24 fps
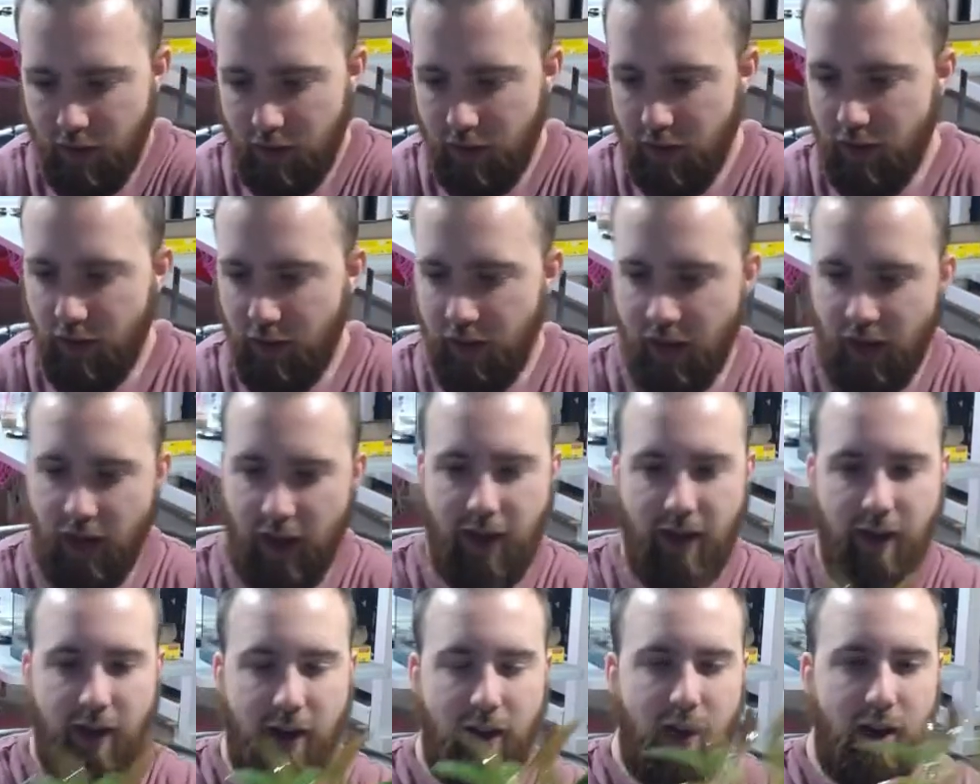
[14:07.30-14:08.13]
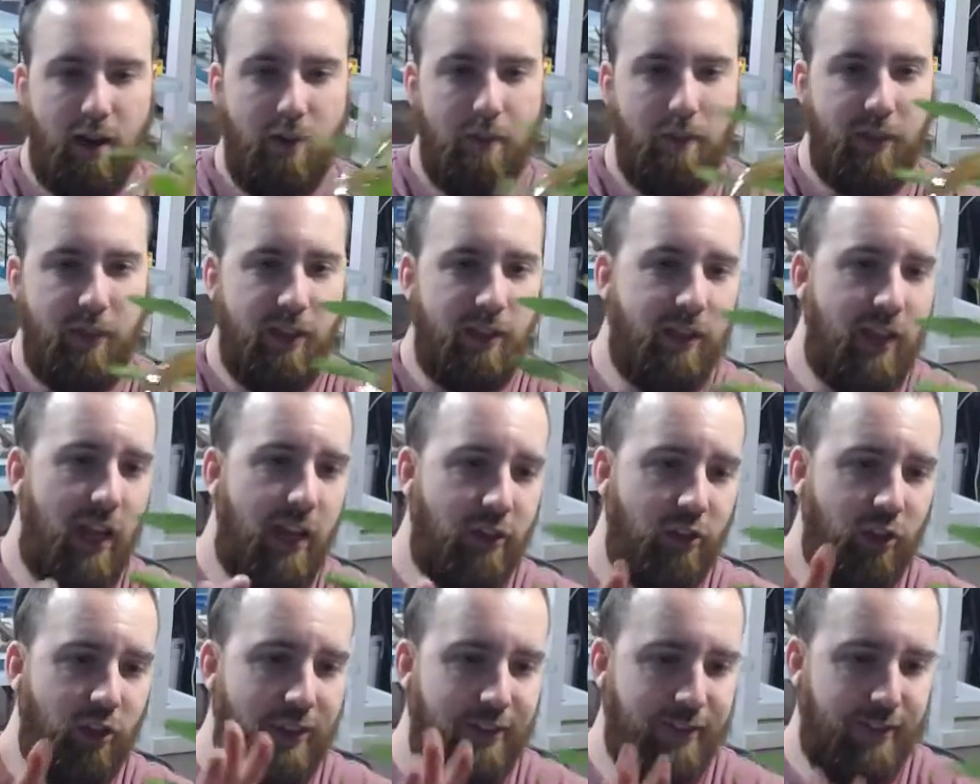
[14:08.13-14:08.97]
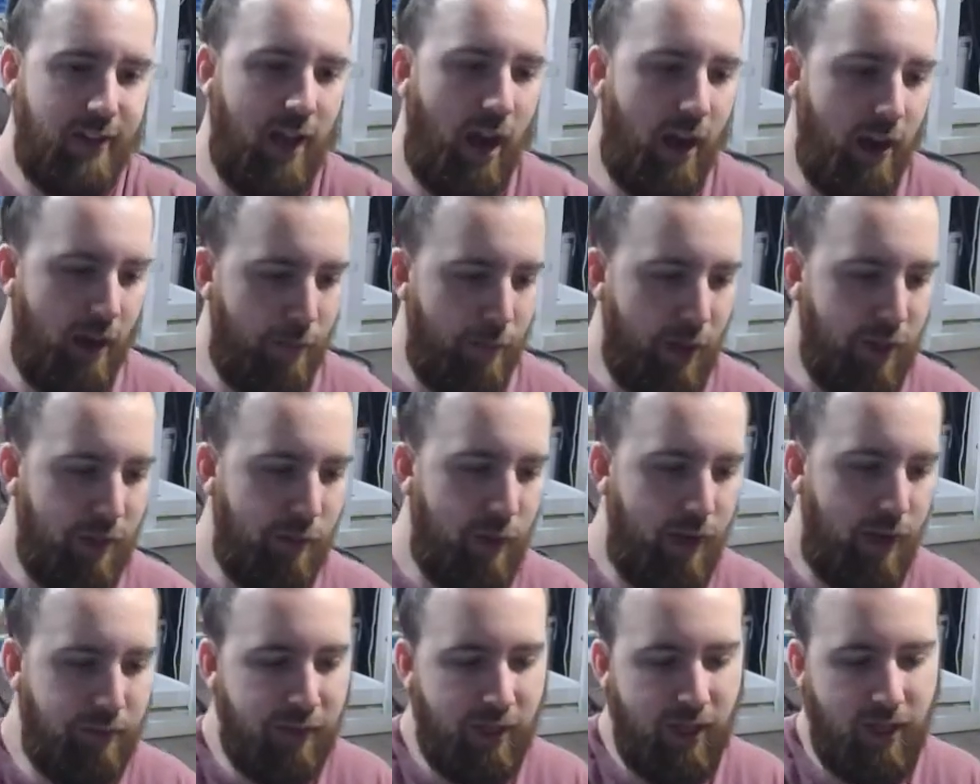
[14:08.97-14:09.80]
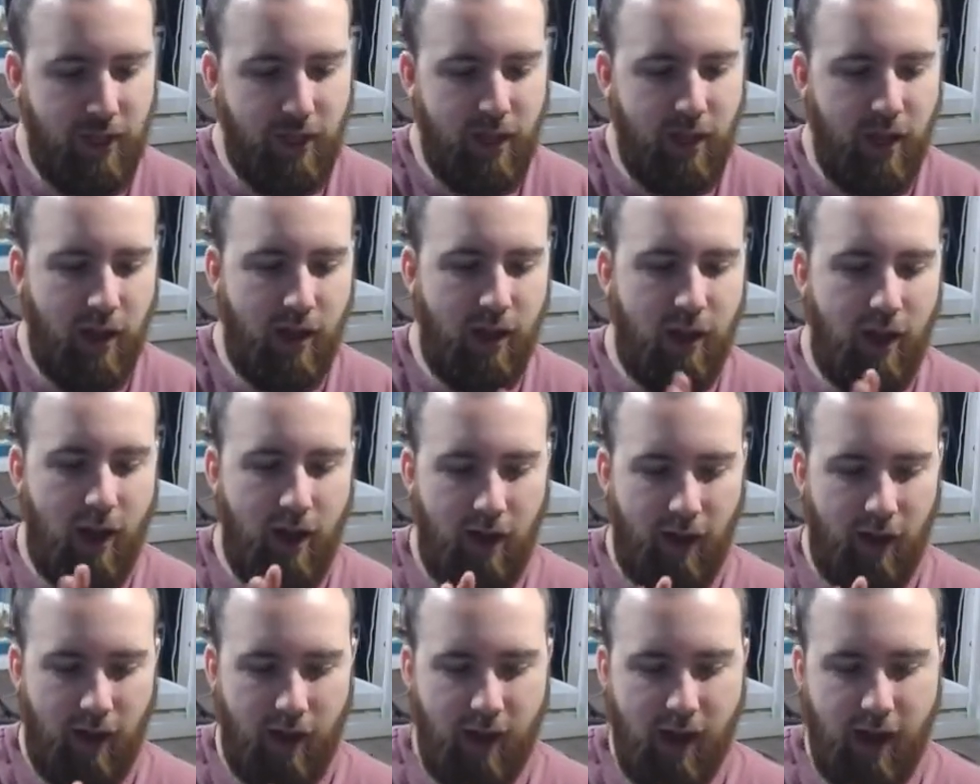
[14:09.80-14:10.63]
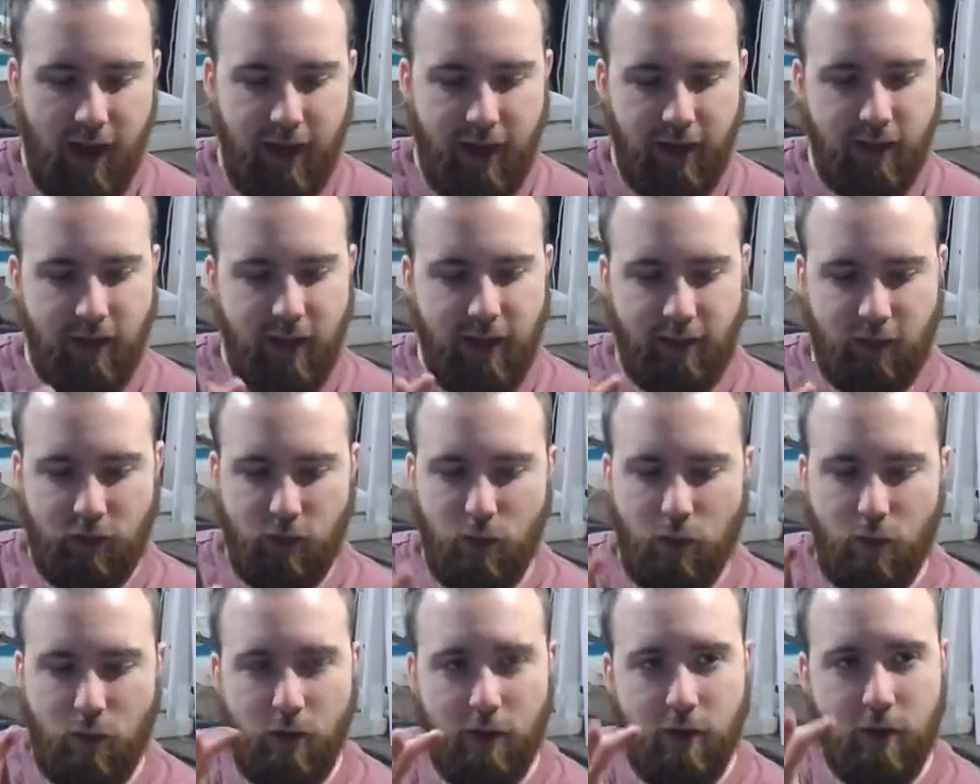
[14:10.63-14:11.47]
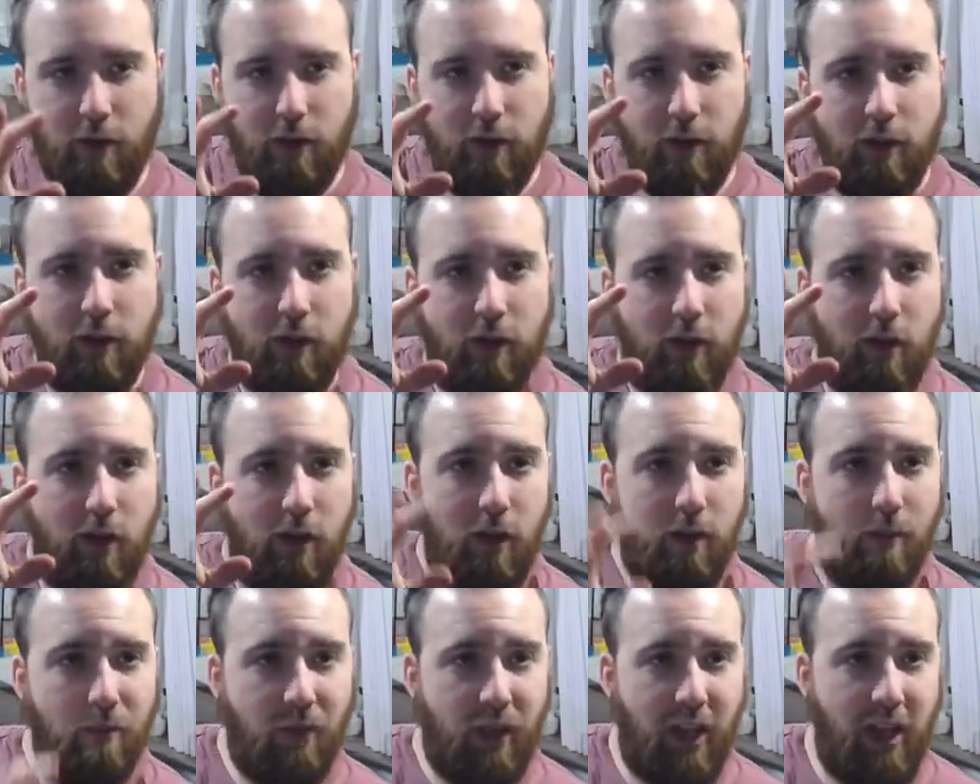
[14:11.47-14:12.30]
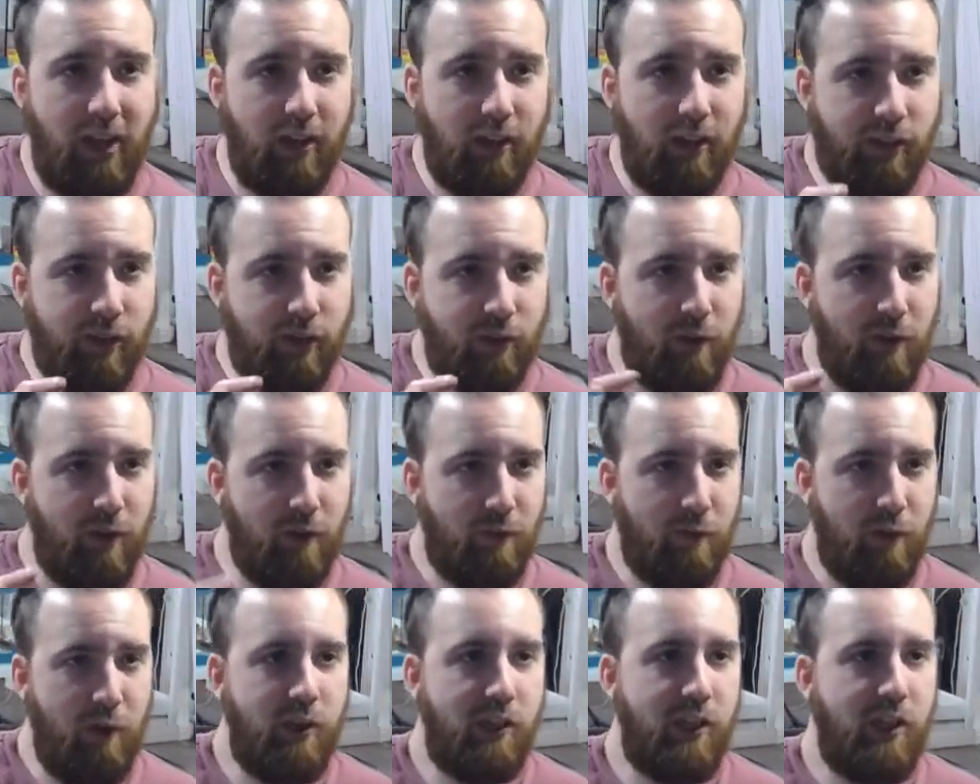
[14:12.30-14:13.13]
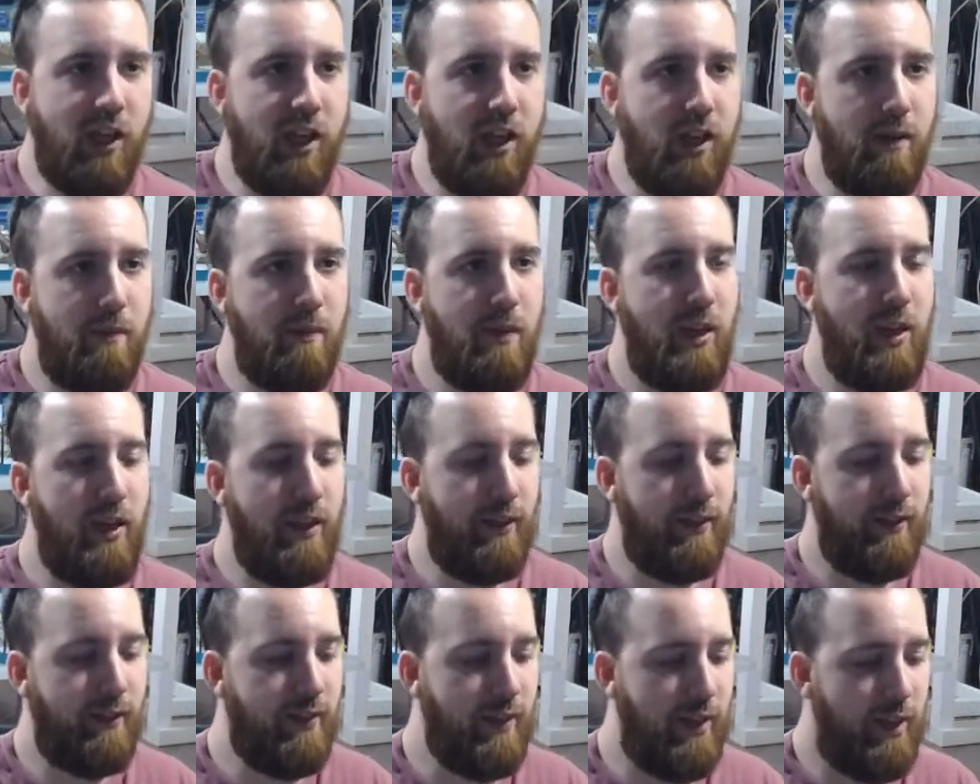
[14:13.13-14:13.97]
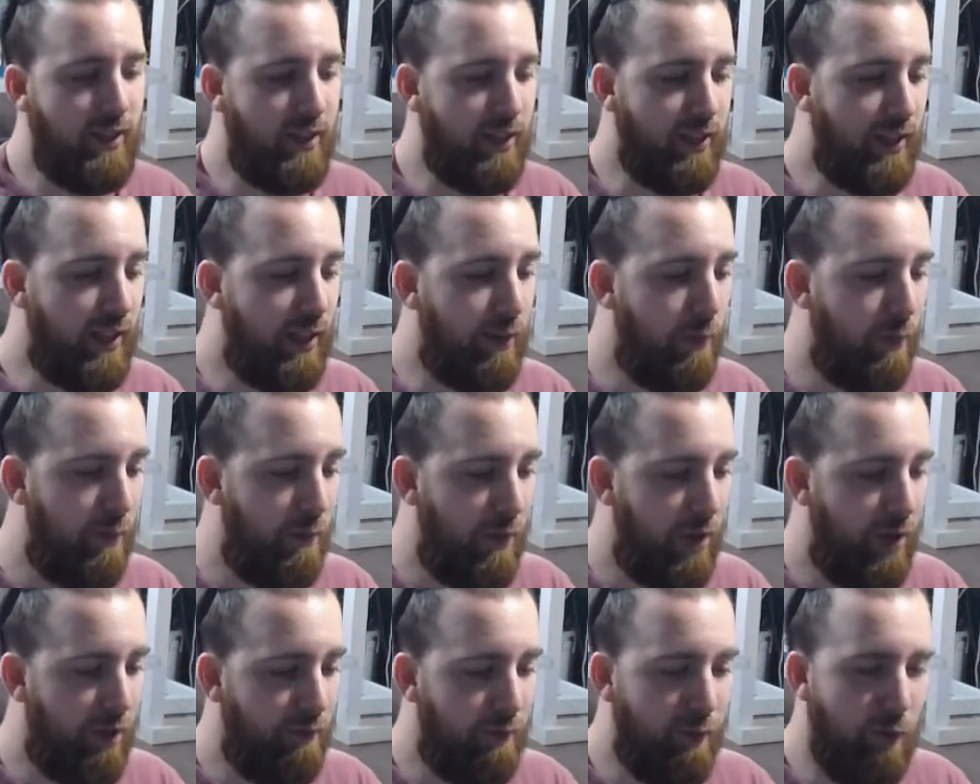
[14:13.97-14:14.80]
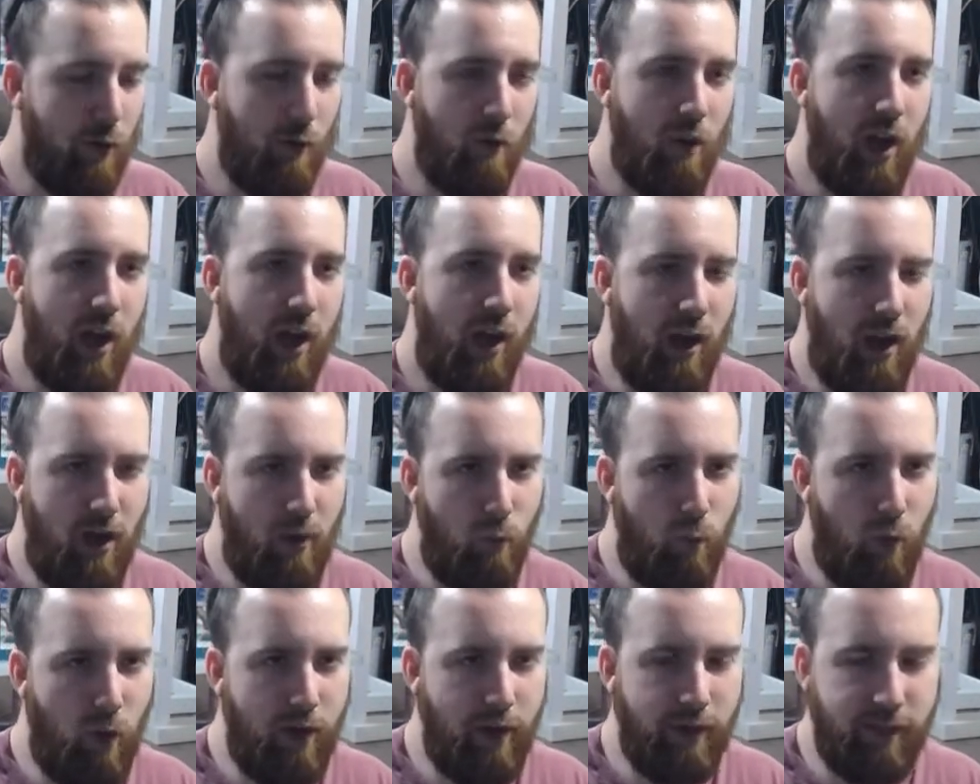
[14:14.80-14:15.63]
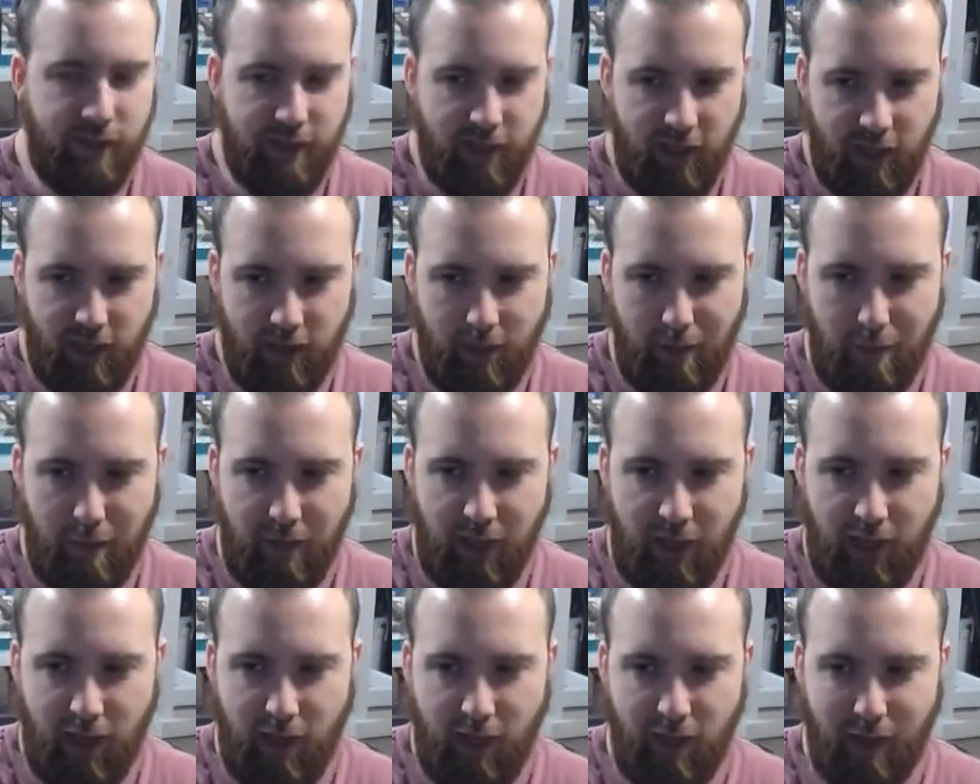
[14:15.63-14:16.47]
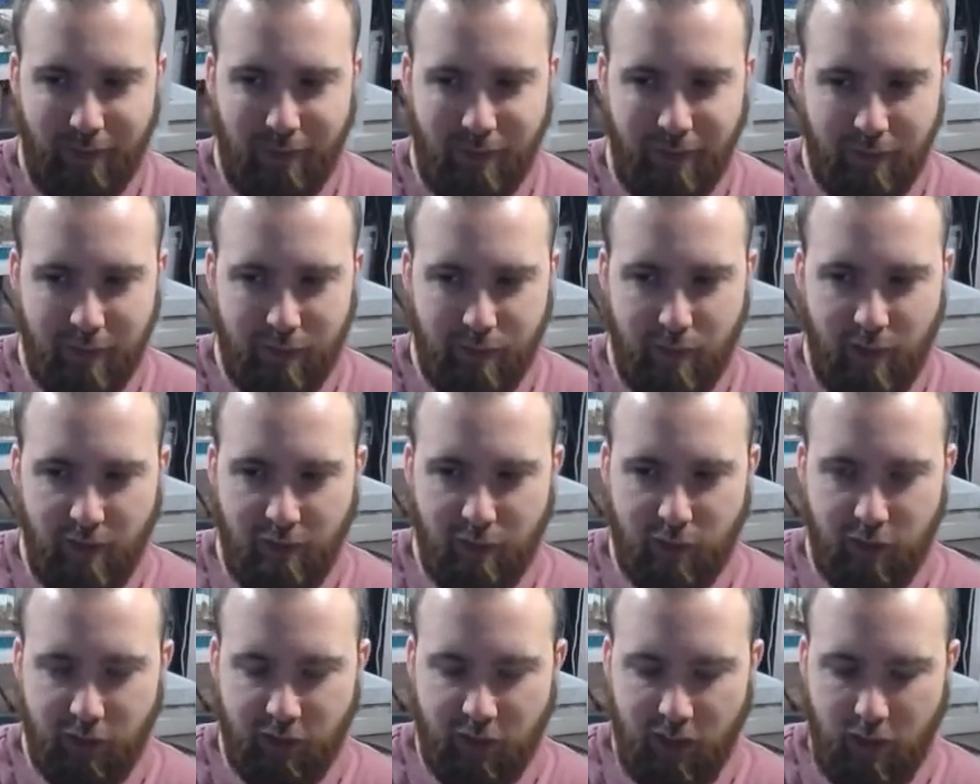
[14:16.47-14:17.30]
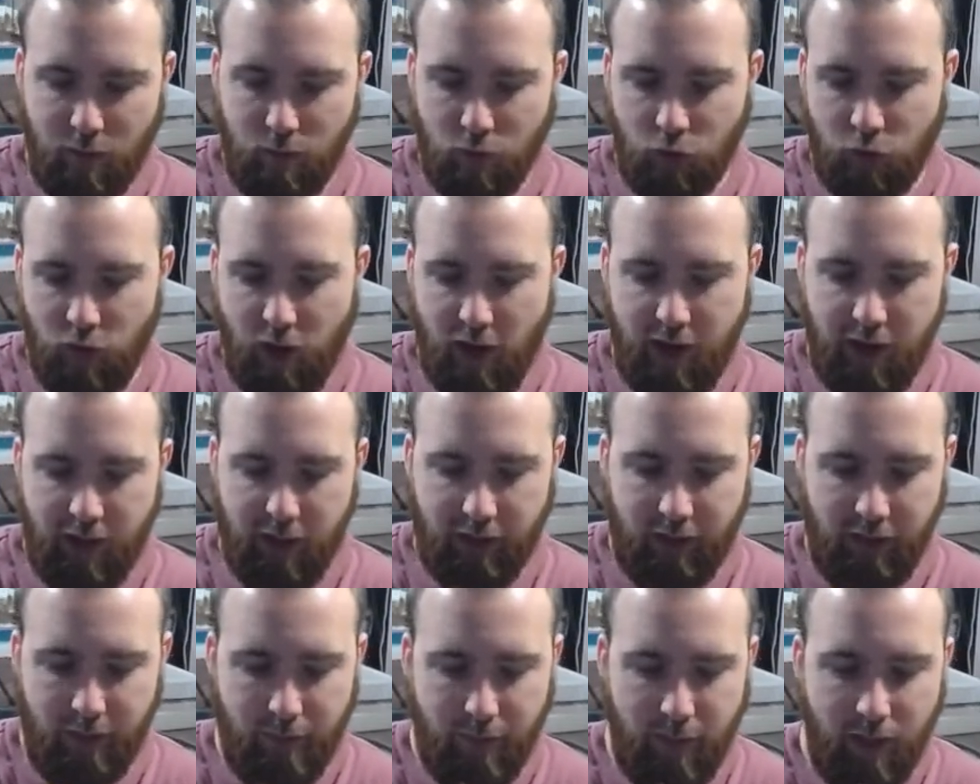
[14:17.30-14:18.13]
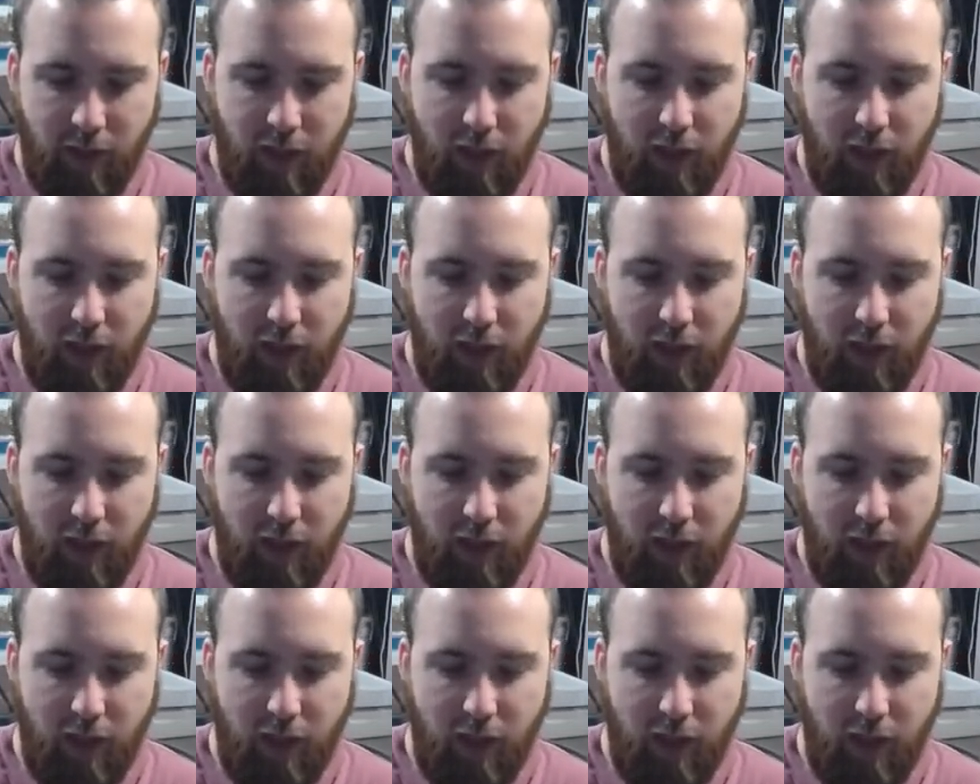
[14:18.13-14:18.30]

And um, this actually is not up on the website yet. Uh, I like to order plants for the first time in the tank. I keep them there for a while. I want to see how they behave if it's my first time trying them.